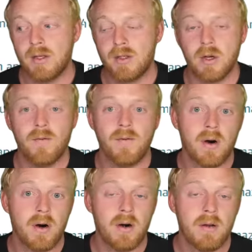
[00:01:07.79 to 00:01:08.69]
So
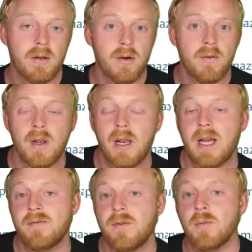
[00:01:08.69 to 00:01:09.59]
far, over the
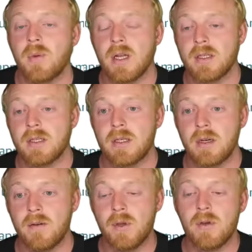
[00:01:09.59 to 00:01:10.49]
last few months
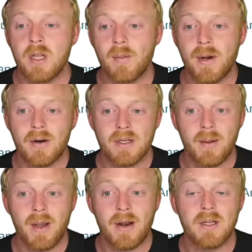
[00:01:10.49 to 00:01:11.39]
of using the power
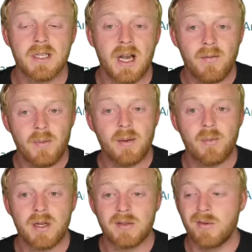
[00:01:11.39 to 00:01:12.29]
stack batteries, I've been
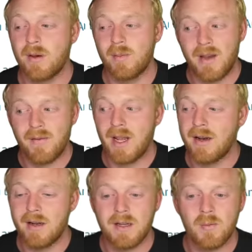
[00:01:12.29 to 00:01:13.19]
impressed with them. Haven't
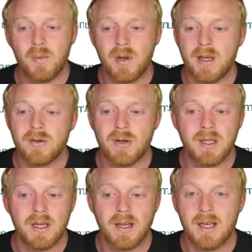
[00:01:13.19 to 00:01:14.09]
had any complaints or
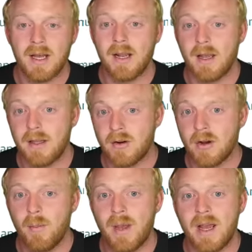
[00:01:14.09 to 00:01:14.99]
anything like that. I like their
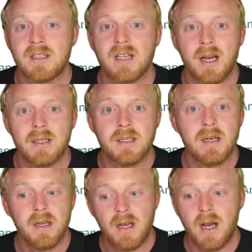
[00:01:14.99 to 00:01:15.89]
compact size,
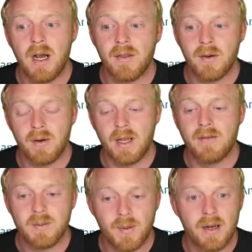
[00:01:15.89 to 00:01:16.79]
their
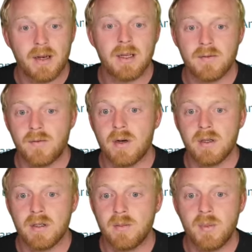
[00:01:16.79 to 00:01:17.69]
lifespan as far
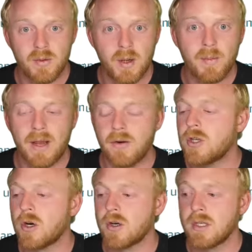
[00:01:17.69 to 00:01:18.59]
as between battery
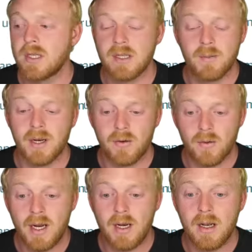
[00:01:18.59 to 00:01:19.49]
charges. It's been
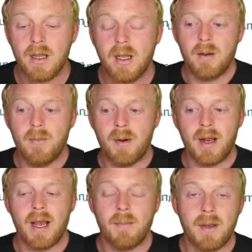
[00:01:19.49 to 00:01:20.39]
great,
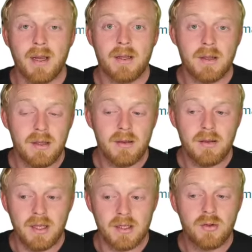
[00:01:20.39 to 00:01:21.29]
but I picked
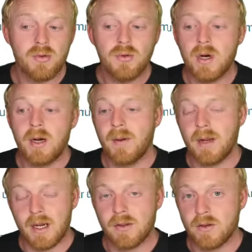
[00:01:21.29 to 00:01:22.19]
this tool up
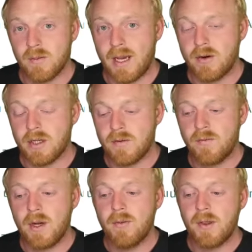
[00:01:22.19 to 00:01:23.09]
and got those batteries
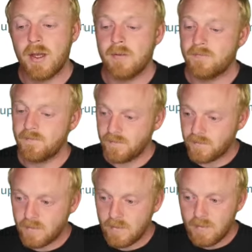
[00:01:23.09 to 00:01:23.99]
free with it.
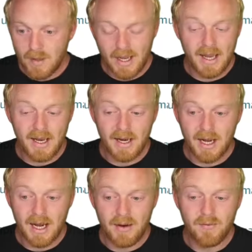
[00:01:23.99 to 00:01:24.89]
And
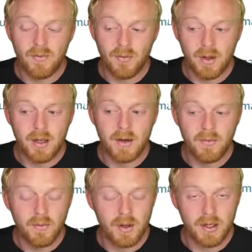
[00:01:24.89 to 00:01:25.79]
I've
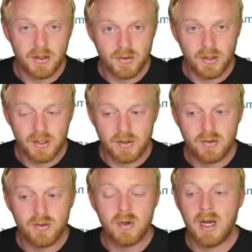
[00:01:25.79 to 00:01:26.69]
really enjoyed this
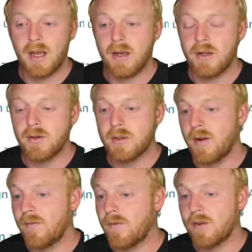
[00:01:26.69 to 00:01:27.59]
tool. I had used
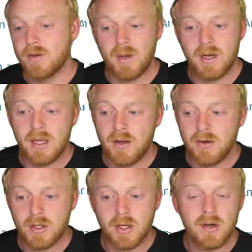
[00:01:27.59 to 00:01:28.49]
my father's many
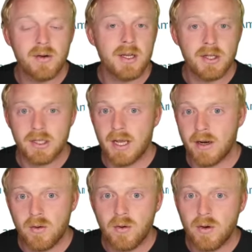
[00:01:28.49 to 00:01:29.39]
years ago. He just had
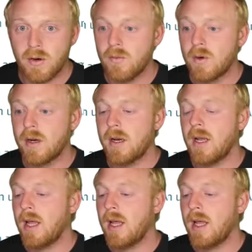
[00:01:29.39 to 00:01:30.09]
a quartered one.